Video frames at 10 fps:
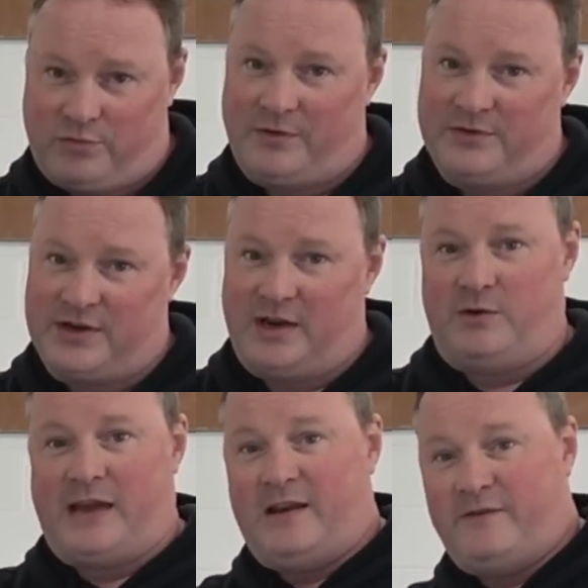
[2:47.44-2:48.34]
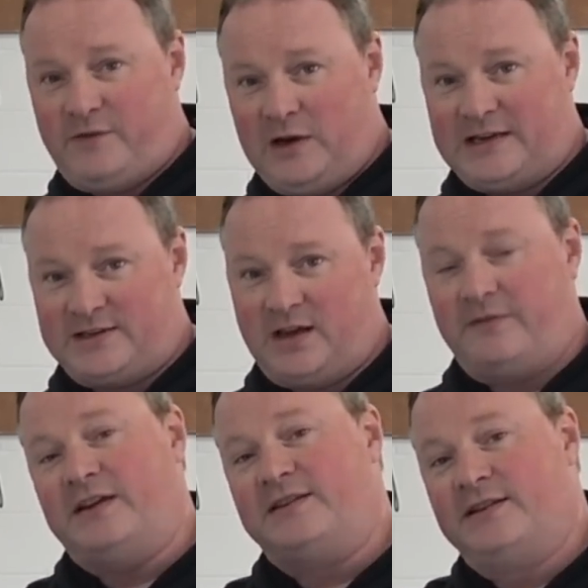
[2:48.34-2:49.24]
pronto, get it fully
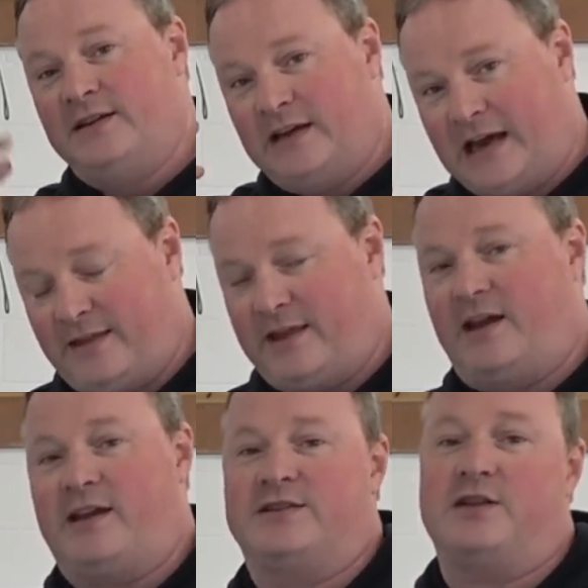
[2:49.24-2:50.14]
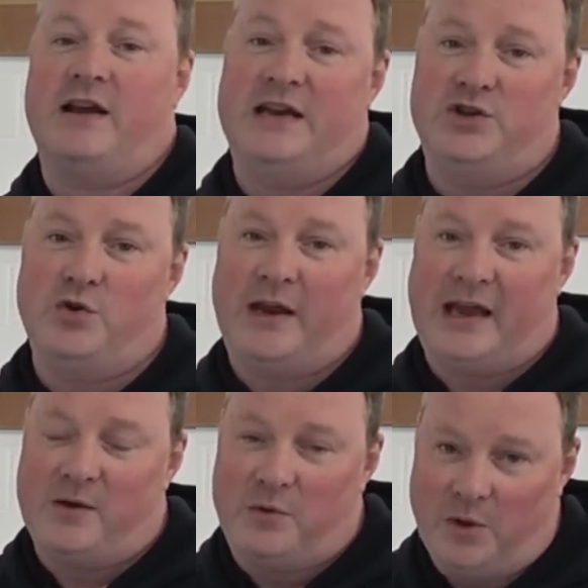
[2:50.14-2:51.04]
serviced, and then I can start enjoying
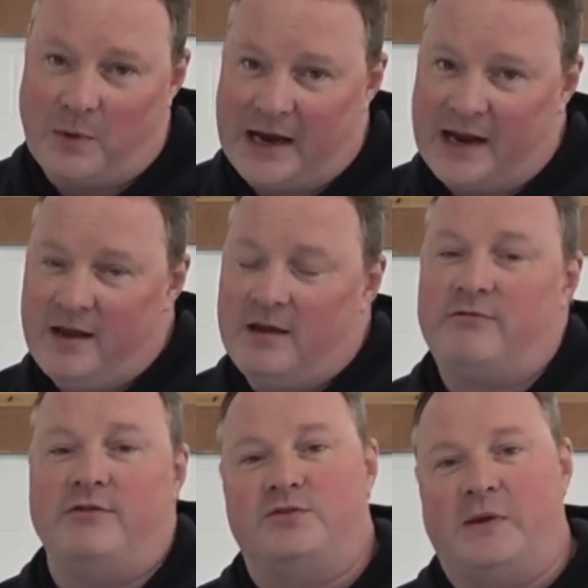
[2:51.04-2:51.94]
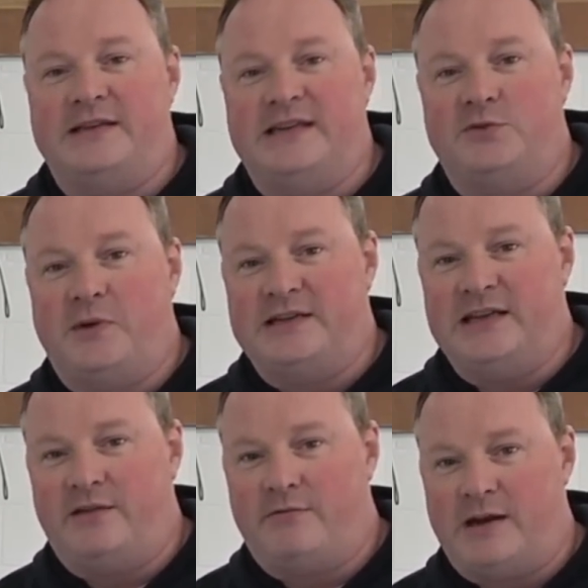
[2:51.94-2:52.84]
it all the way through
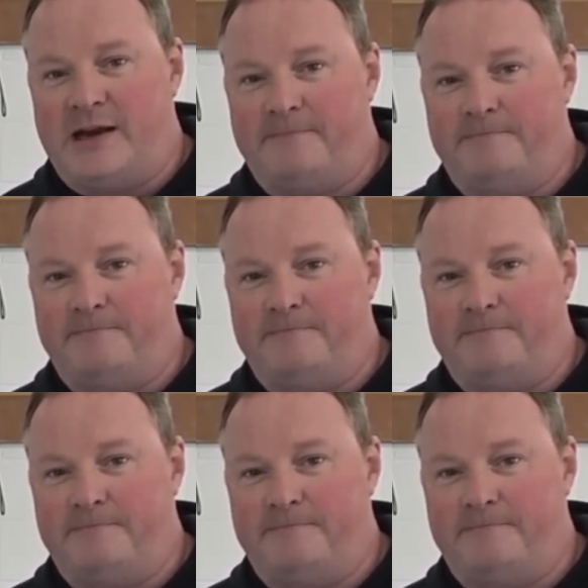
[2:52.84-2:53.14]
2023.